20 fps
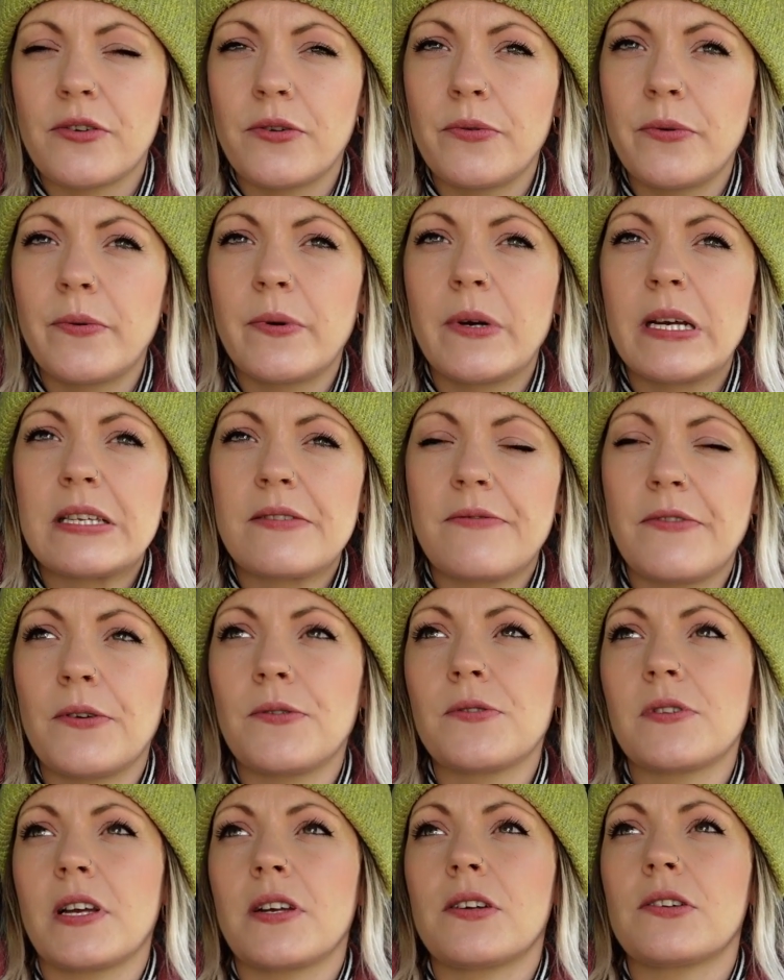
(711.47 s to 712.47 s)
It always
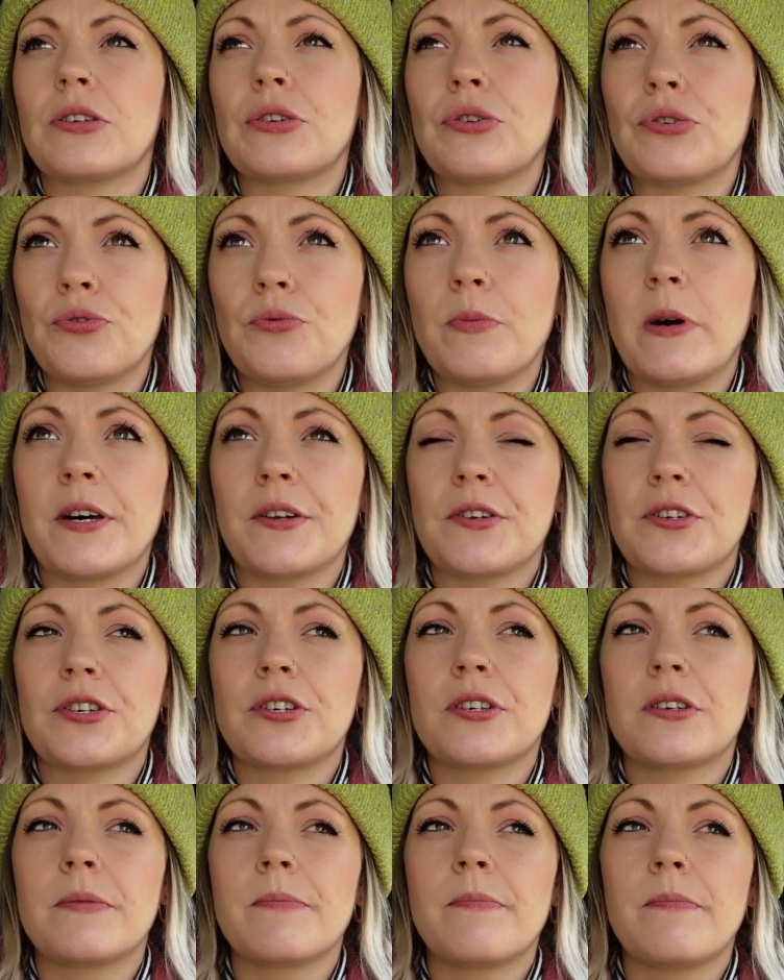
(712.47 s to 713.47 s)
feels like too
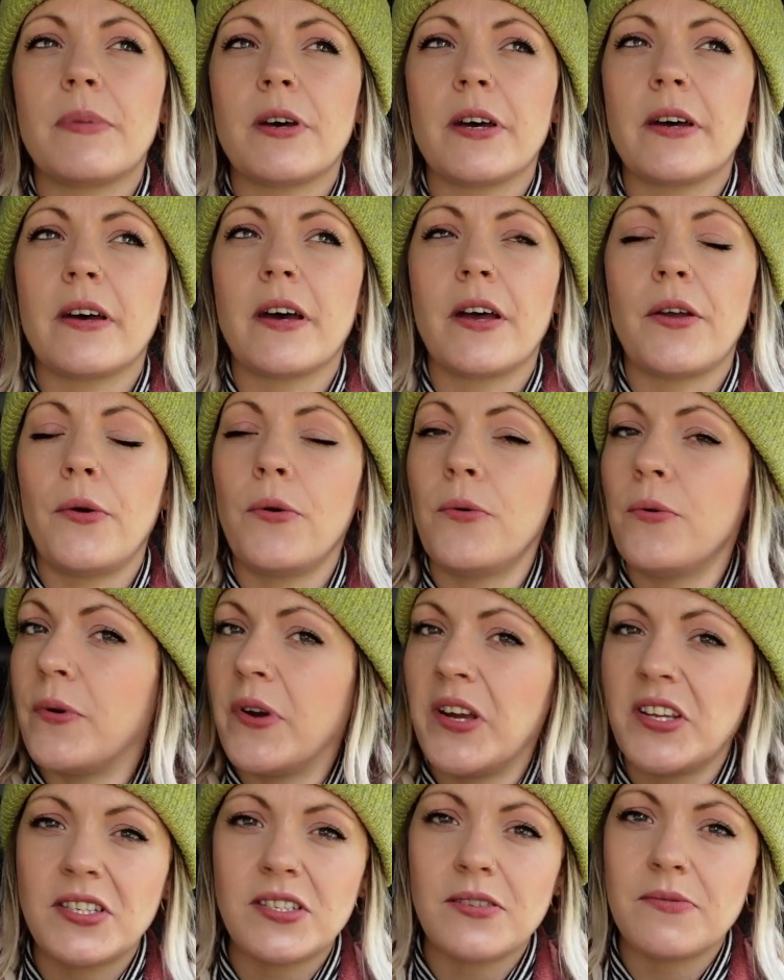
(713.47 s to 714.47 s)
much, but I
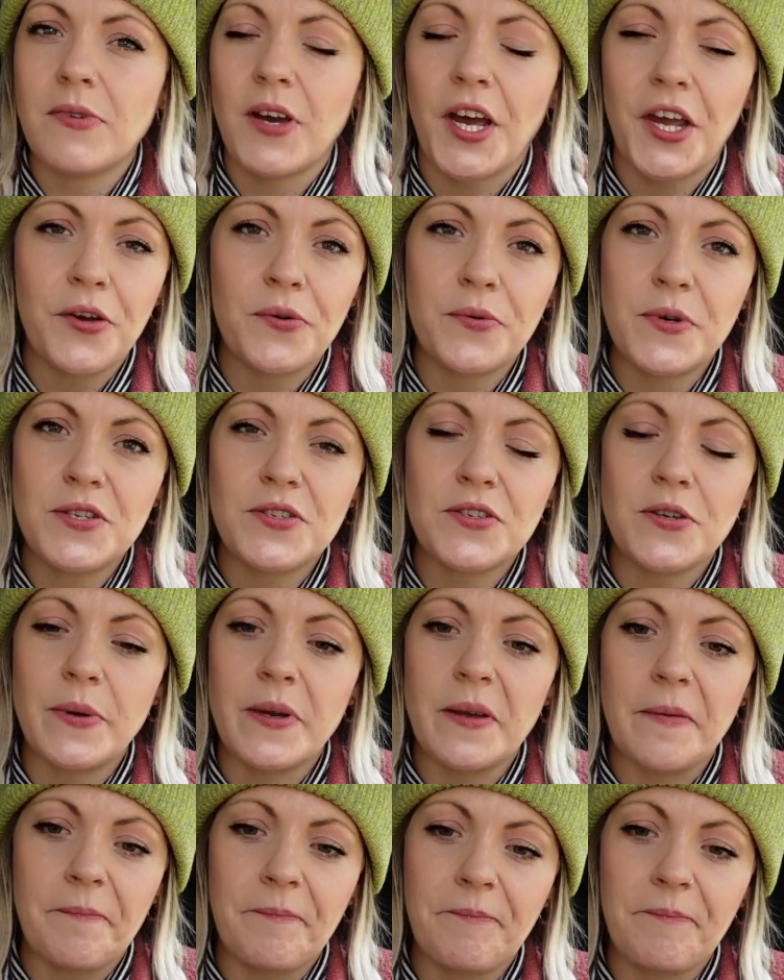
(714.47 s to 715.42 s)
always do it.